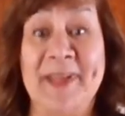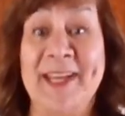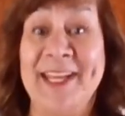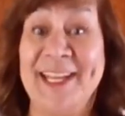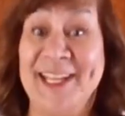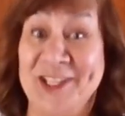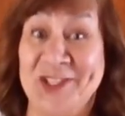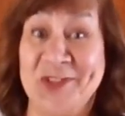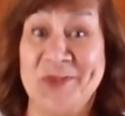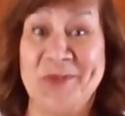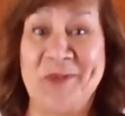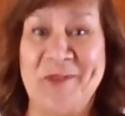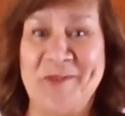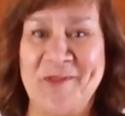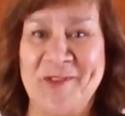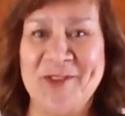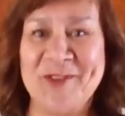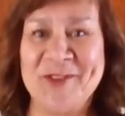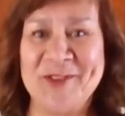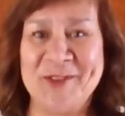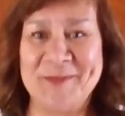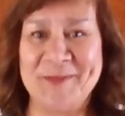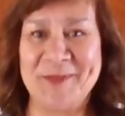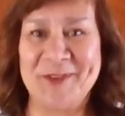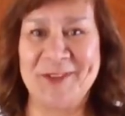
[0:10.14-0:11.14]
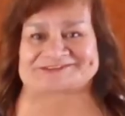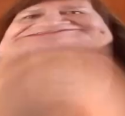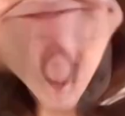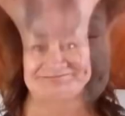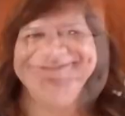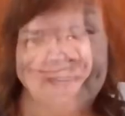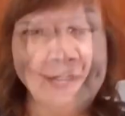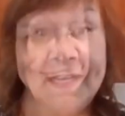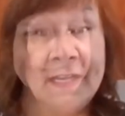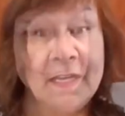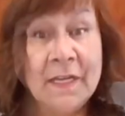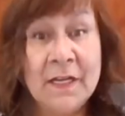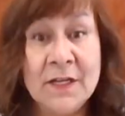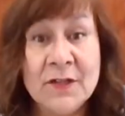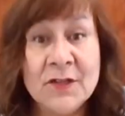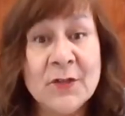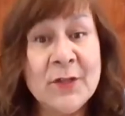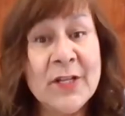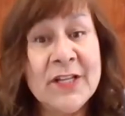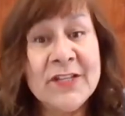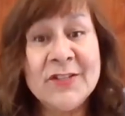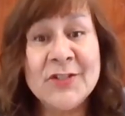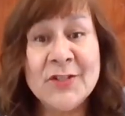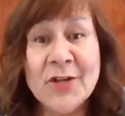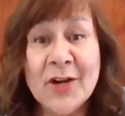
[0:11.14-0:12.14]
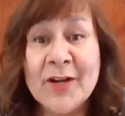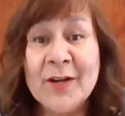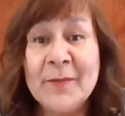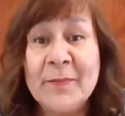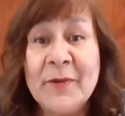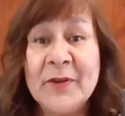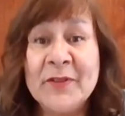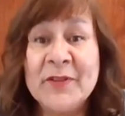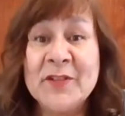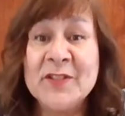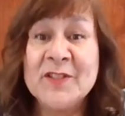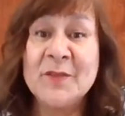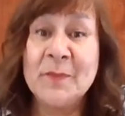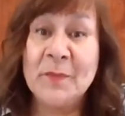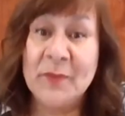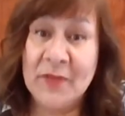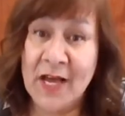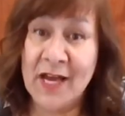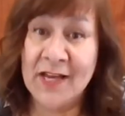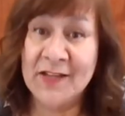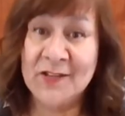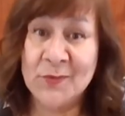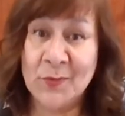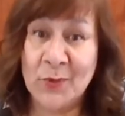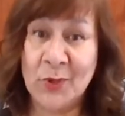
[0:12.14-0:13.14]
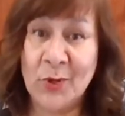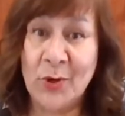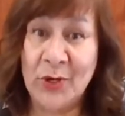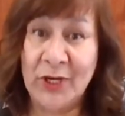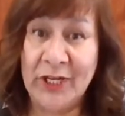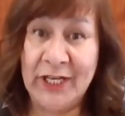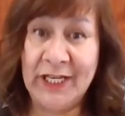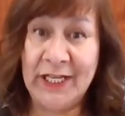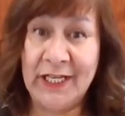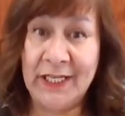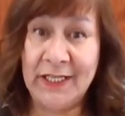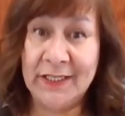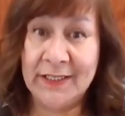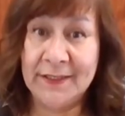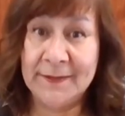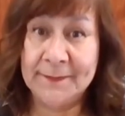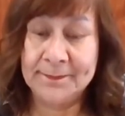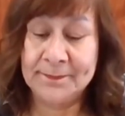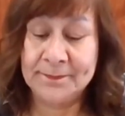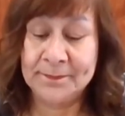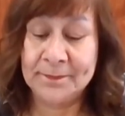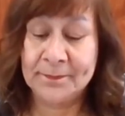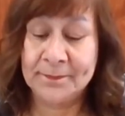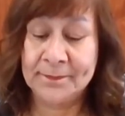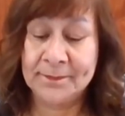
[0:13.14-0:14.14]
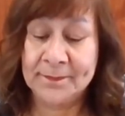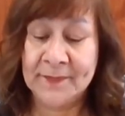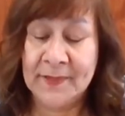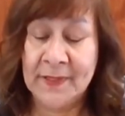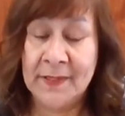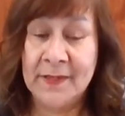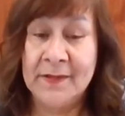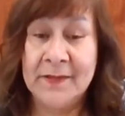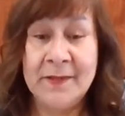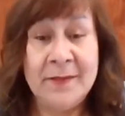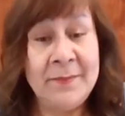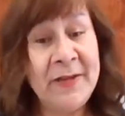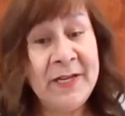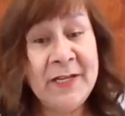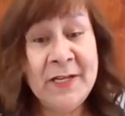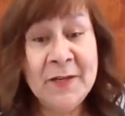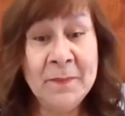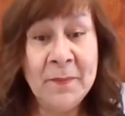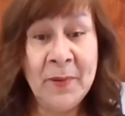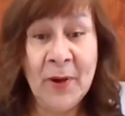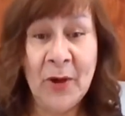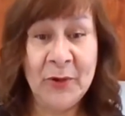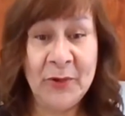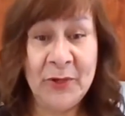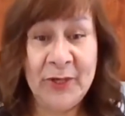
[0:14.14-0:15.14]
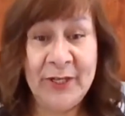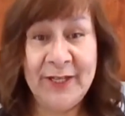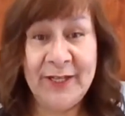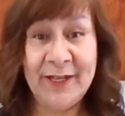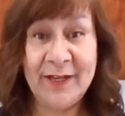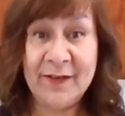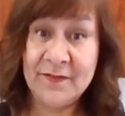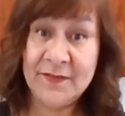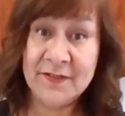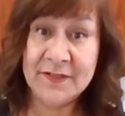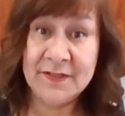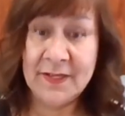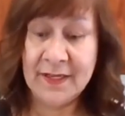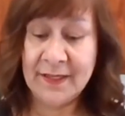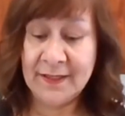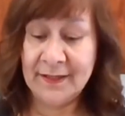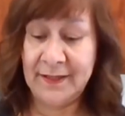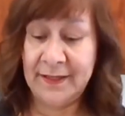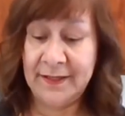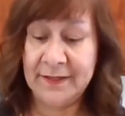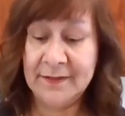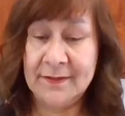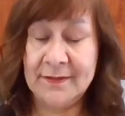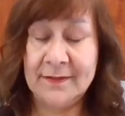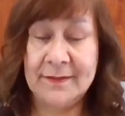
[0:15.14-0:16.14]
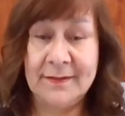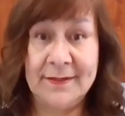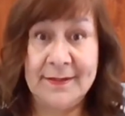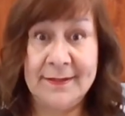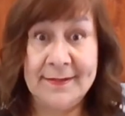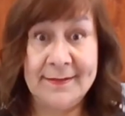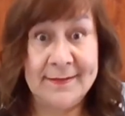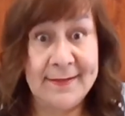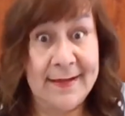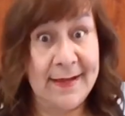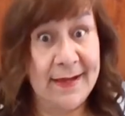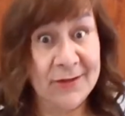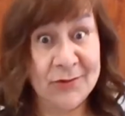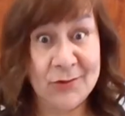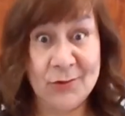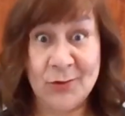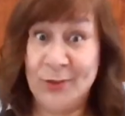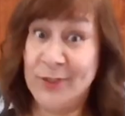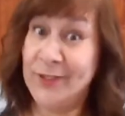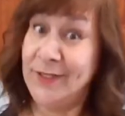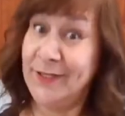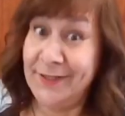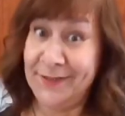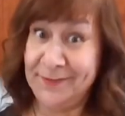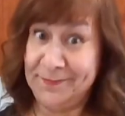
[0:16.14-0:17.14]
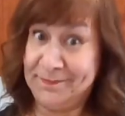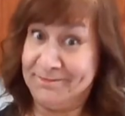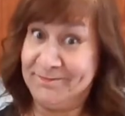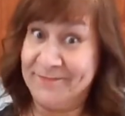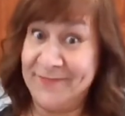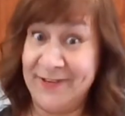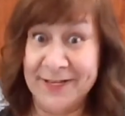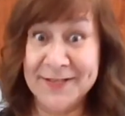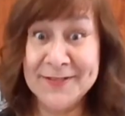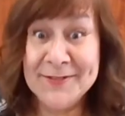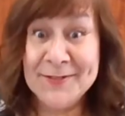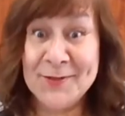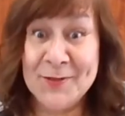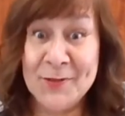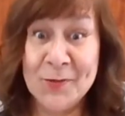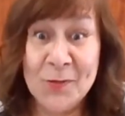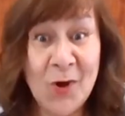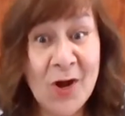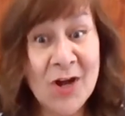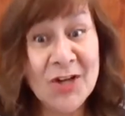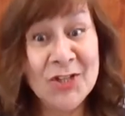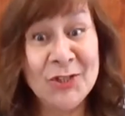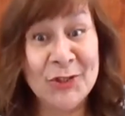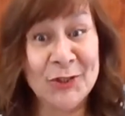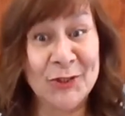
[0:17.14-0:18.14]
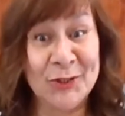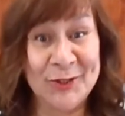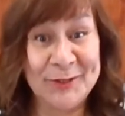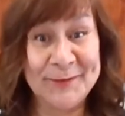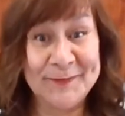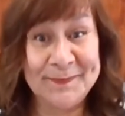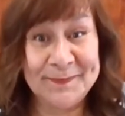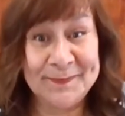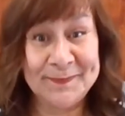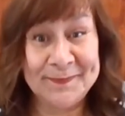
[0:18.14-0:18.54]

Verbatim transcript: it's reversible. So let's talk about the supplies we're going to need. The main component of this necklace is actually, yes, the washer.